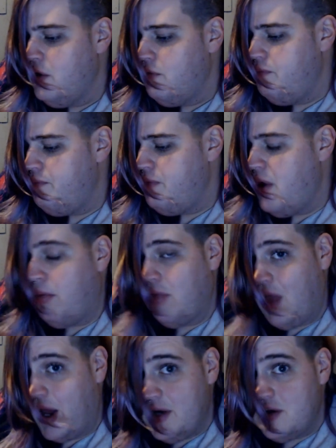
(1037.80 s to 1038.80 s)

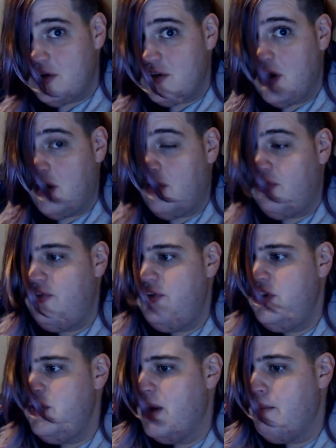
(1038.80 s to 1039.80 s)
apply yourself, you
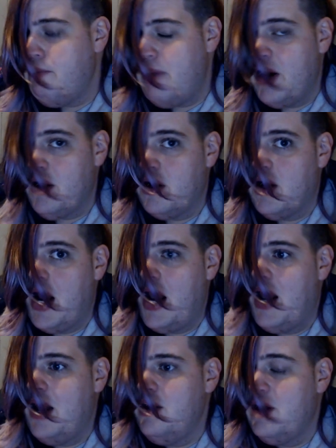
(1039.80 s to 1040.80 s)
get better
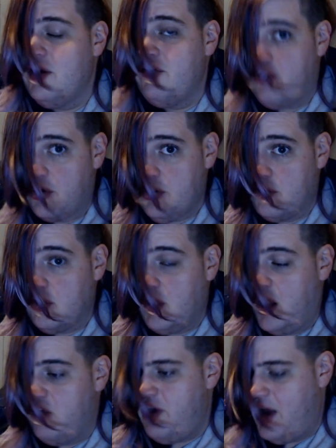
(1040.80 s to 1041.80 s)
and you get further in
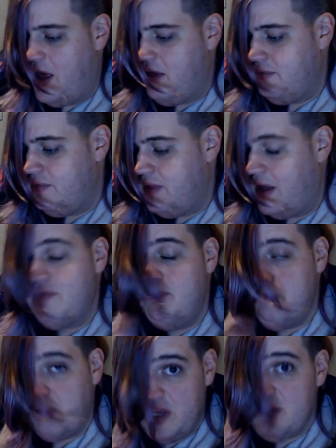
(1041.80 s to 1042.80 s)
life. And I
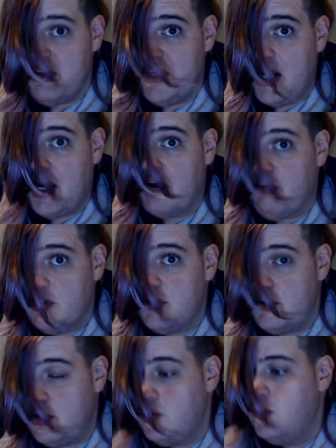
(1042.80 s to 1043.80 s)
believe in that. I really do.